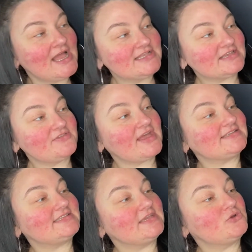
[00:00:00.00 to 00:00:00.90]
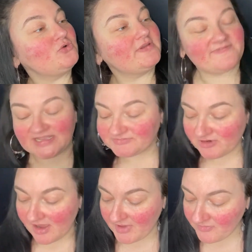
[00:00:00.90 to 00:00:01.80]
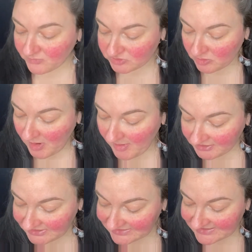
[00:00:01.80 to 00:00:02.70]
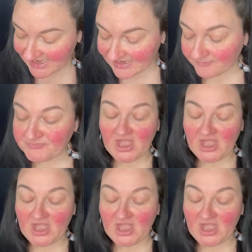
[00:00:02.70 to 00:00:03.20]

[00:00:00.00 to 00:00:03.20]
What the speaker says: So that's the Cooling Face Primer, which we'll pop on in a sec.